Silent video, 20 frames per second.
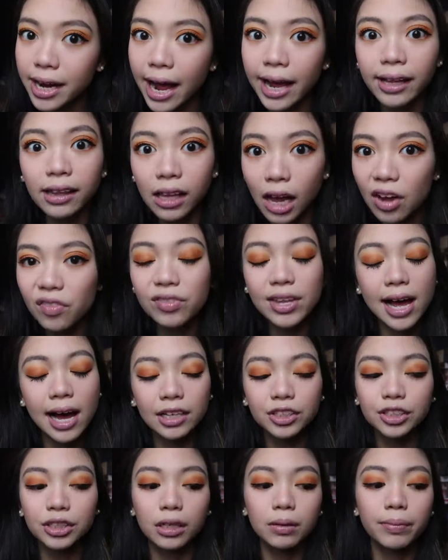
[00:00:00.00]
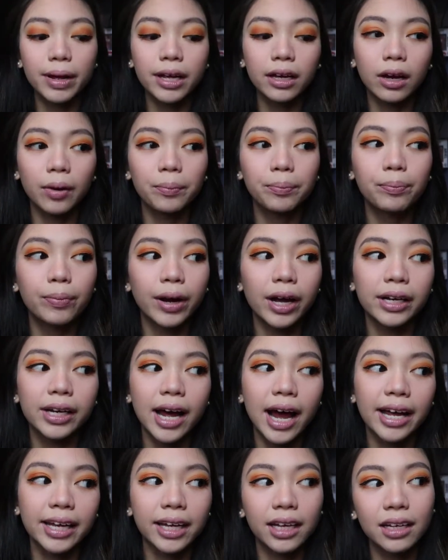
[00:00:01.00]
I love natural makeup, but
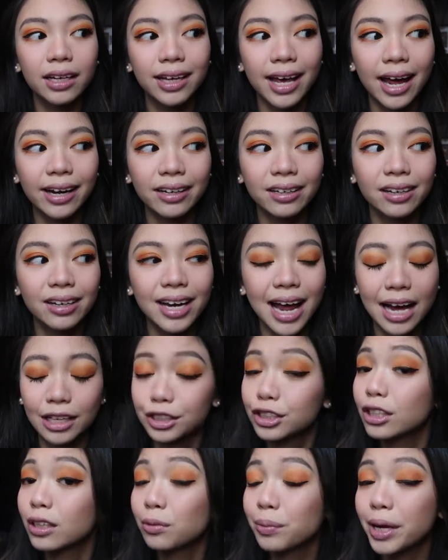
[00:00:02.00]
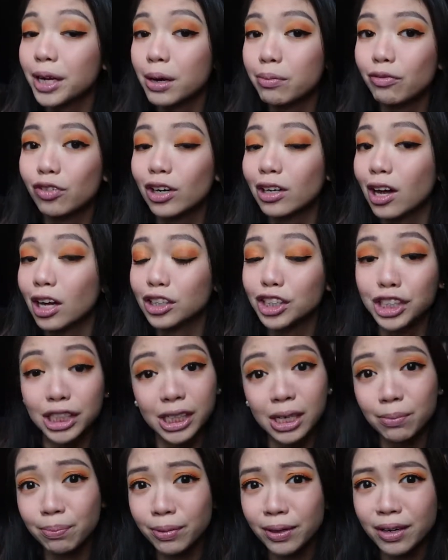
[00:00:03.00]
I can get natural makeup for a lot
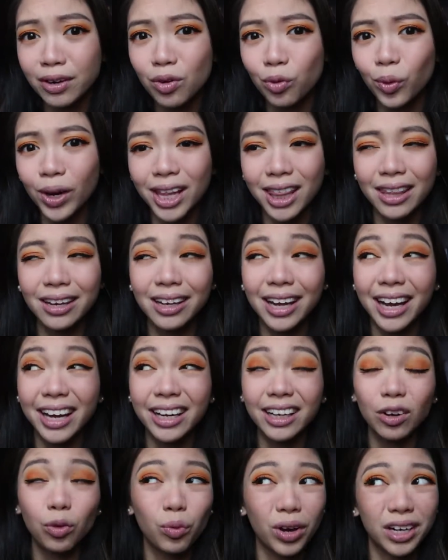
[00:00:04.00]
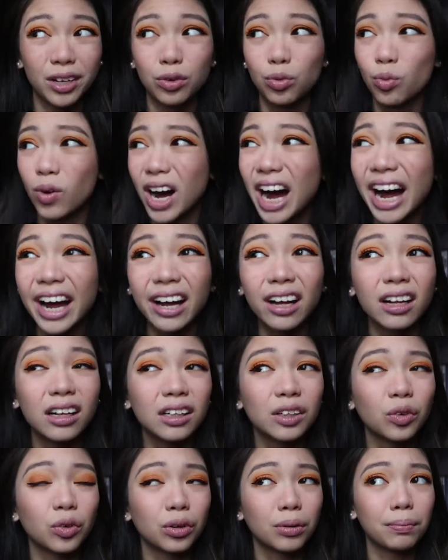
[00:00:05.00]
cheaper with like Wet n
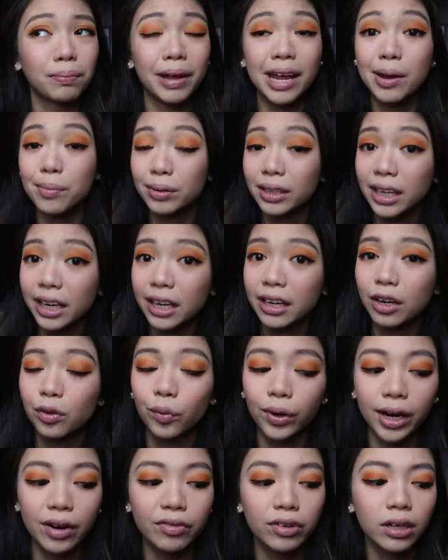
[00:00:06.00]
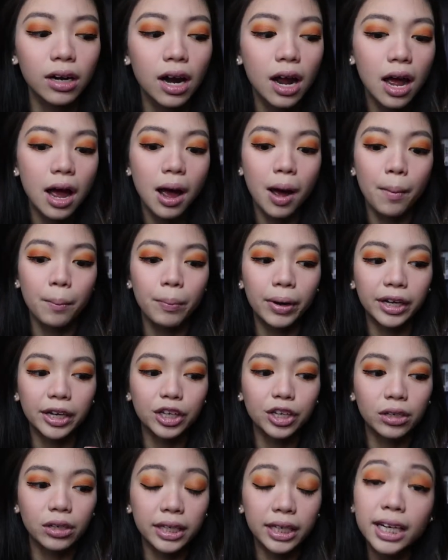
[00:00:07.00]
Wild or Maybelline or whatever. But
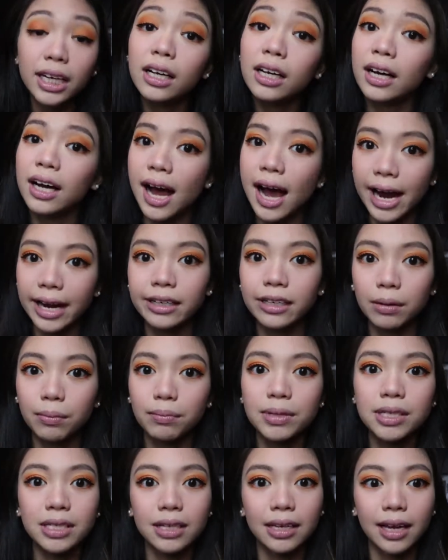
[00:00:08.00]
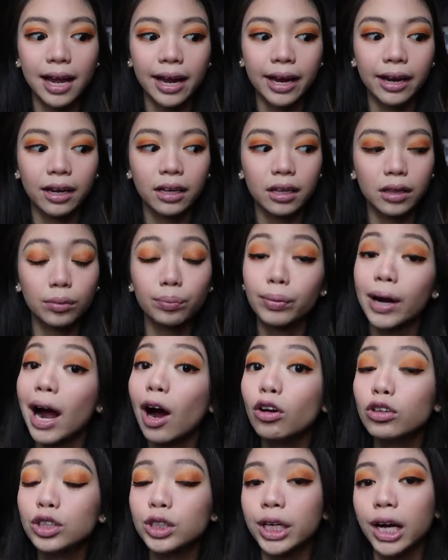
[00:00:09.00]
unique items like the
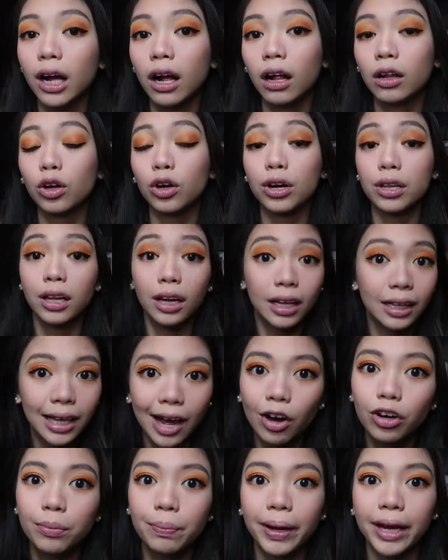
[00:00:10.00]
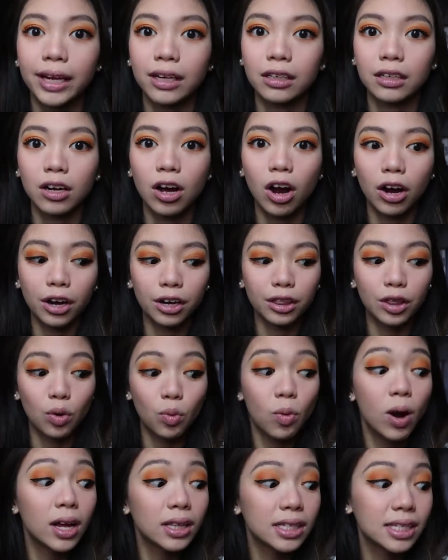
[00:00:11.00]
brow gel or the Cloud Paint are the
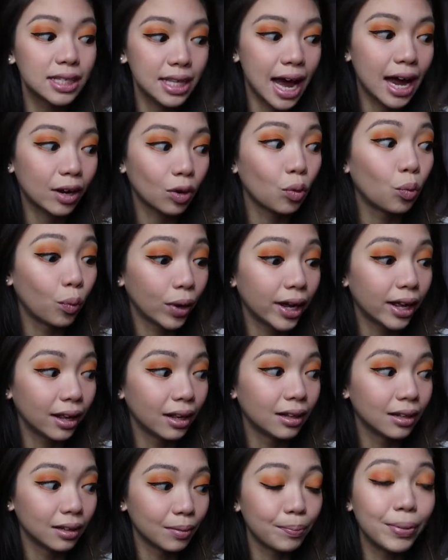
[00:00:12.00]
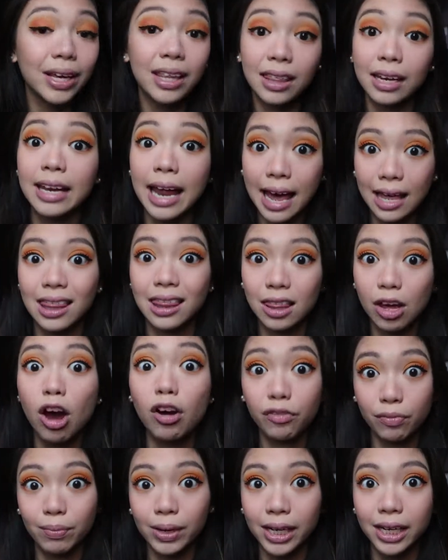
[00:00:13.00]
ones that will be the death
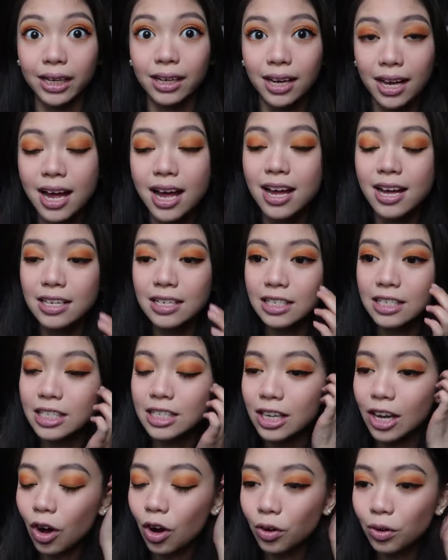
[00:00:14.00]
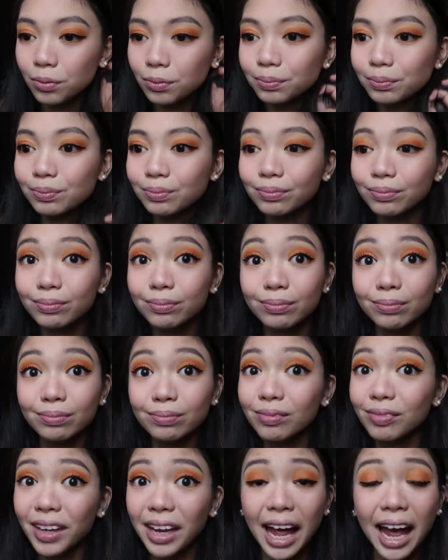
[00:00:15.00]
of me. So
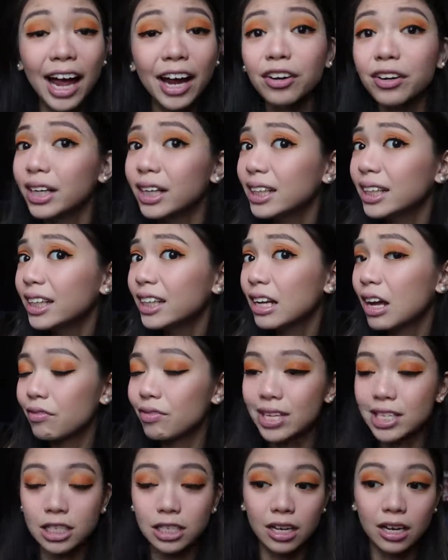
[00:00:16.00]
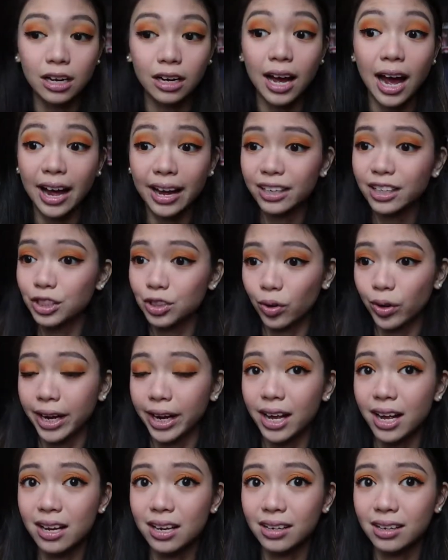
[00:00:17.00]
I really love this look. I enjoy
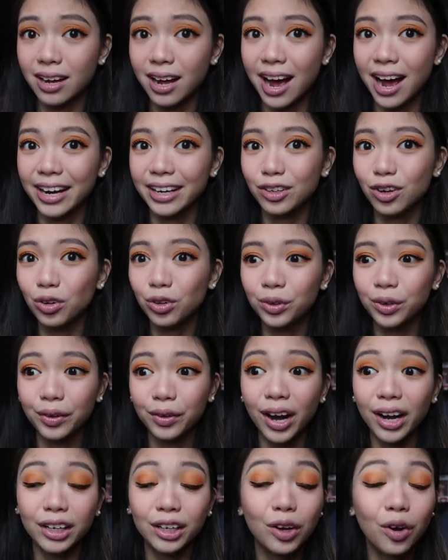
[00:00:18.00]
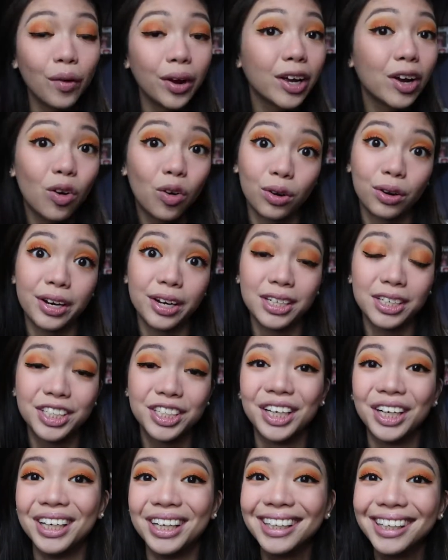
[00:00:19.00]
it. I don't regret going
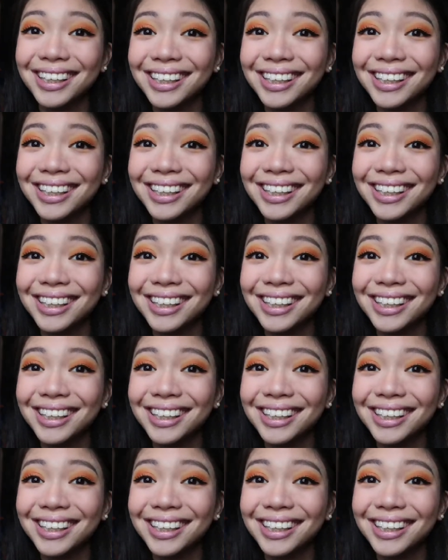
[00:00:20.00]
orange.